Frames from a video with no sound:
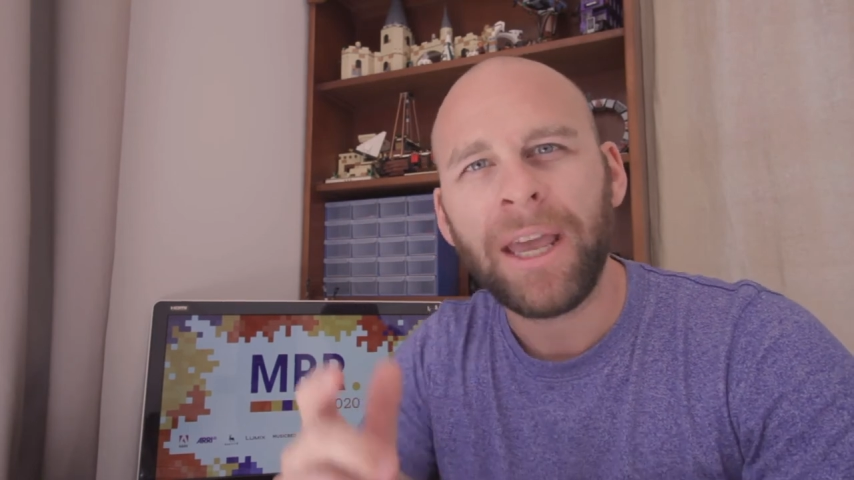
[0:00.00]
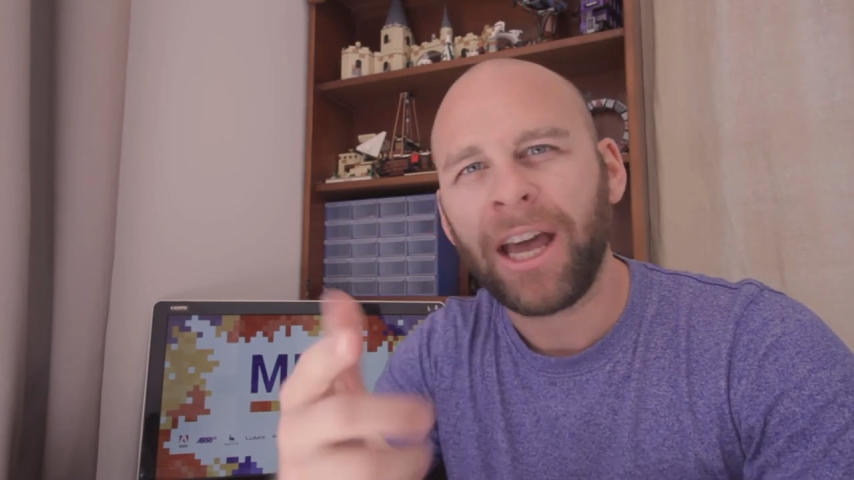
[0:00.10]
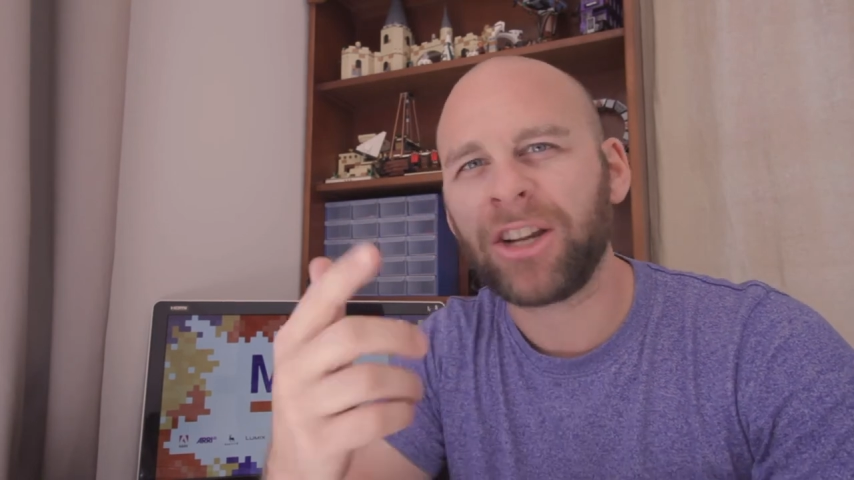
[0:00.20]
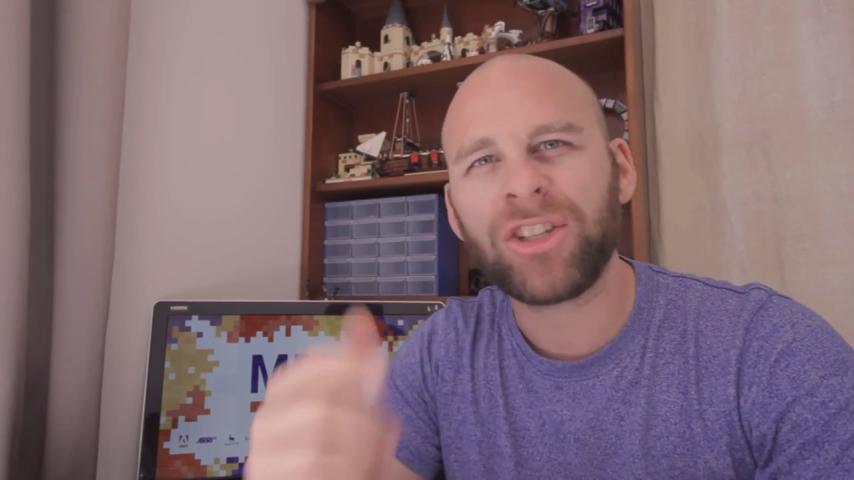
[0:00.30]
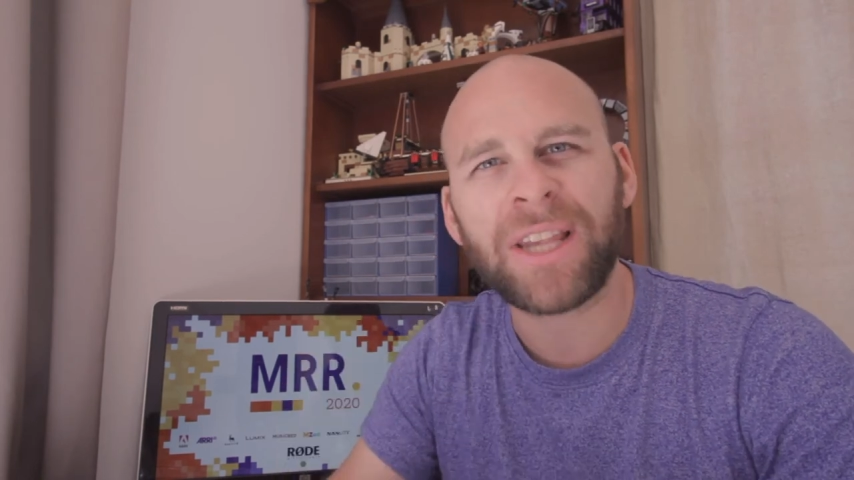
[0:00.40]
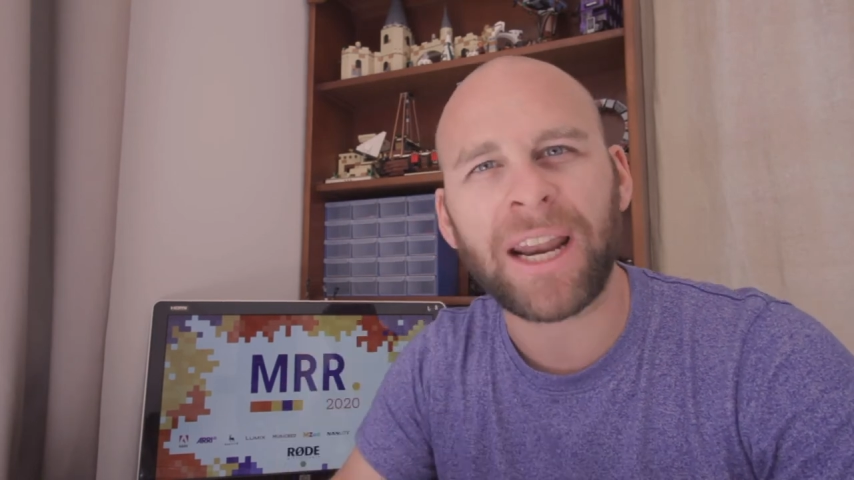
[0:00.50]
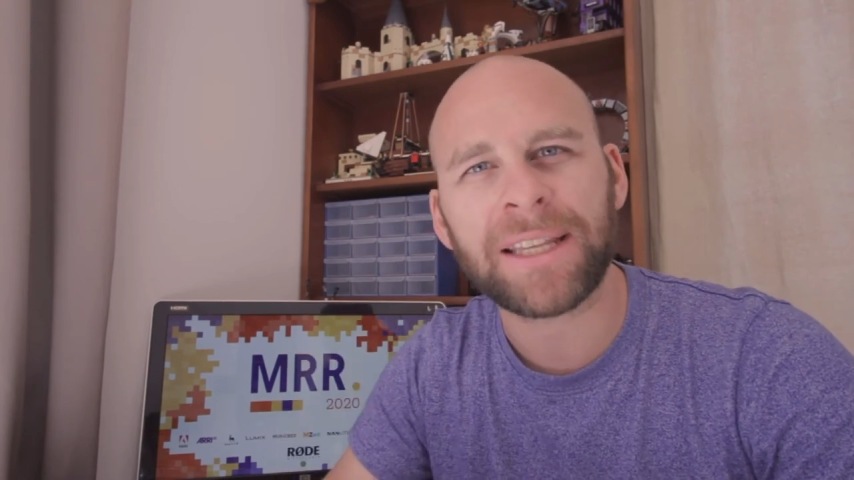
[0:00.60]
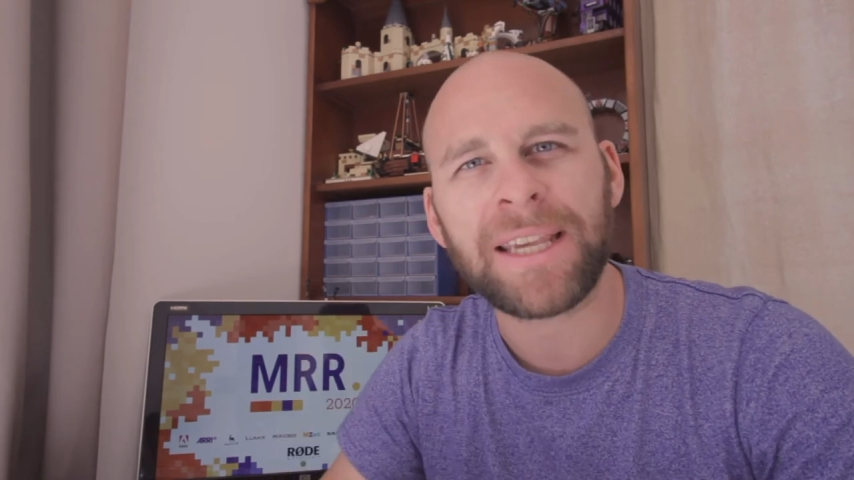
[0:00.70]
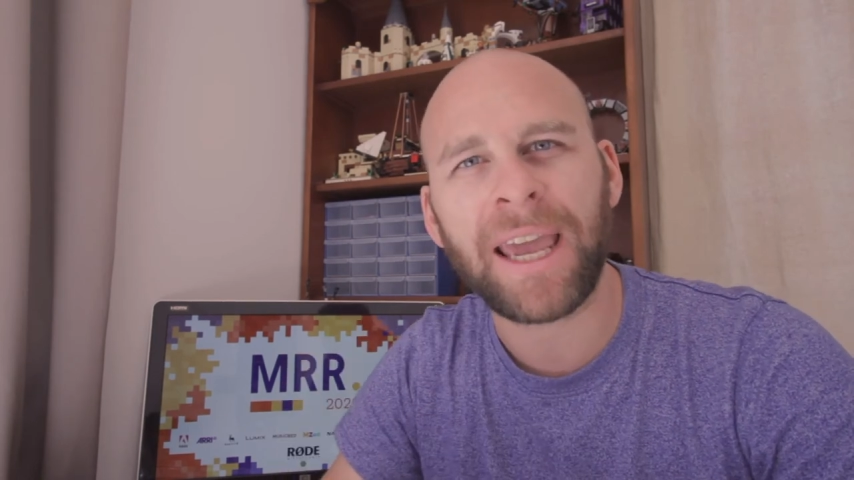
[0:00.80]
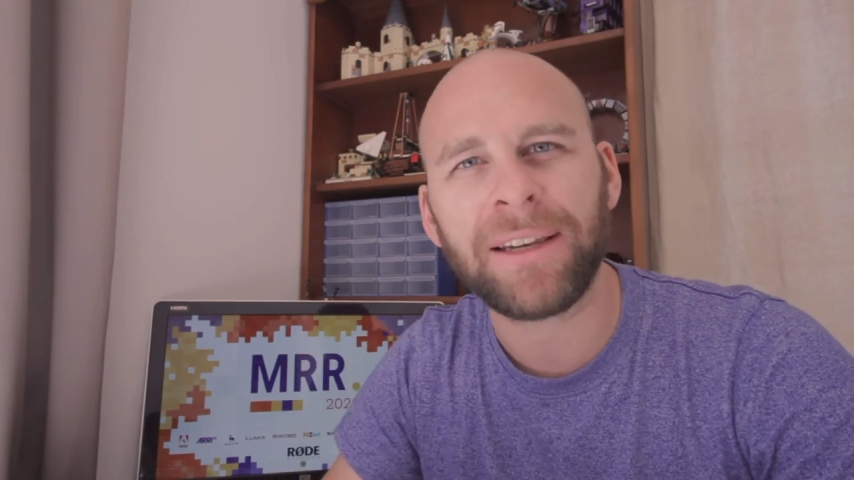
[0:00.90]
And I just had a
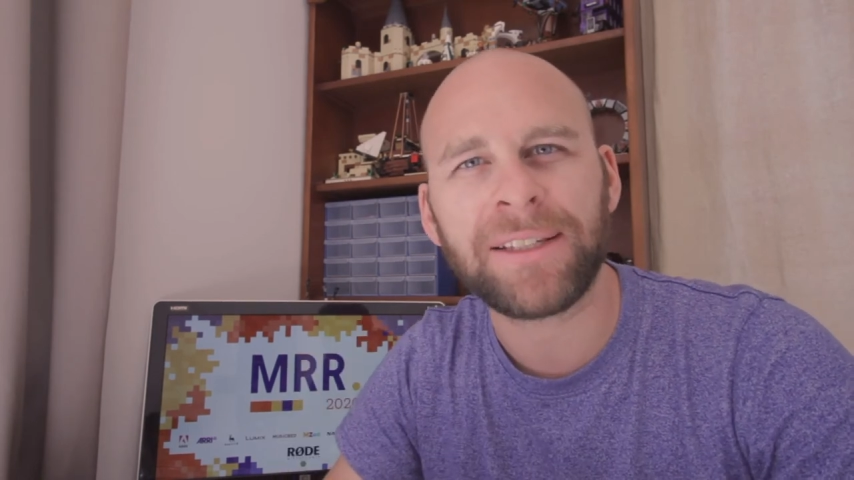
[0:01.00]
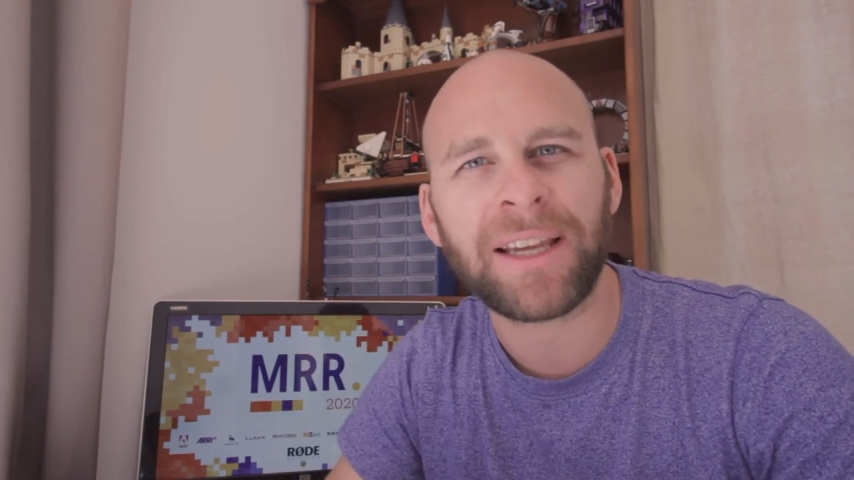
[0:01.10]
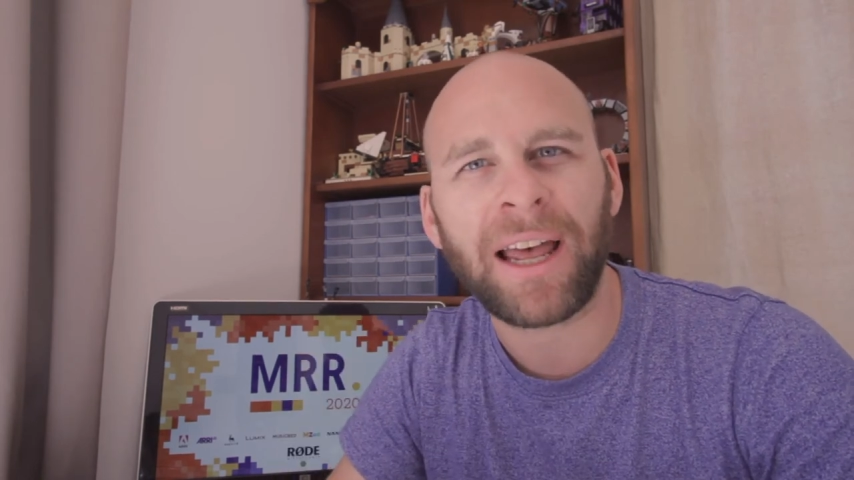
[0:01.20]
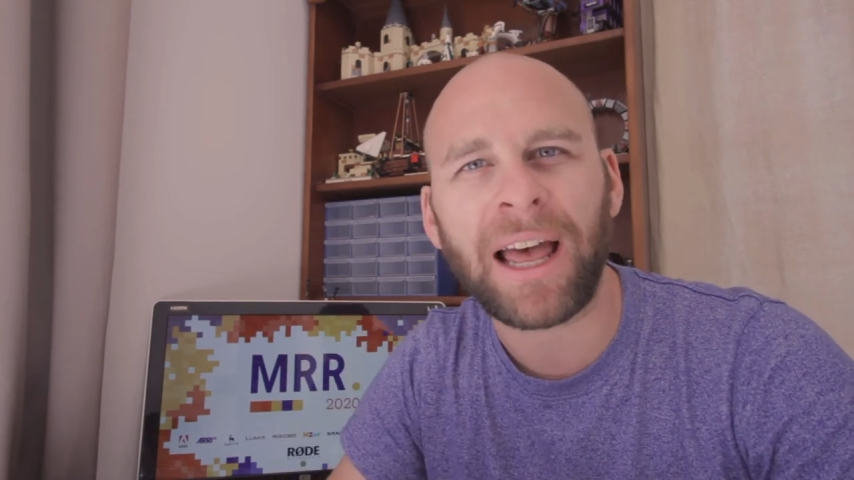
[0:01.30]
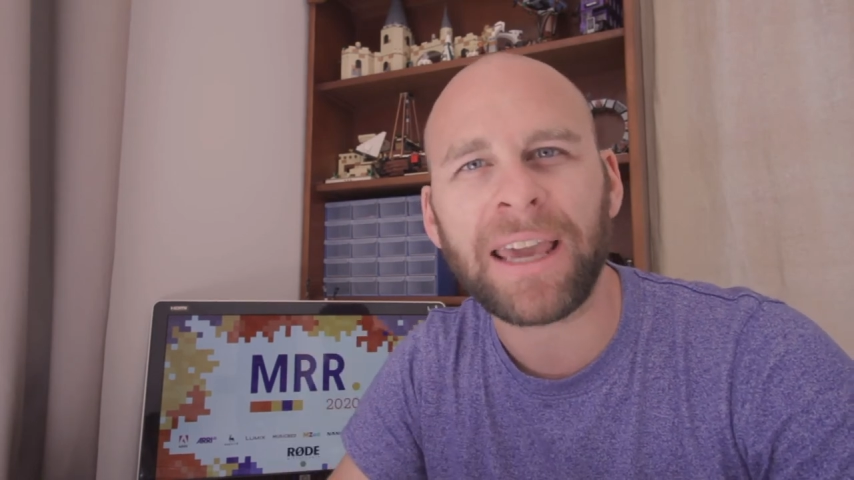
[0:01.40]
10 to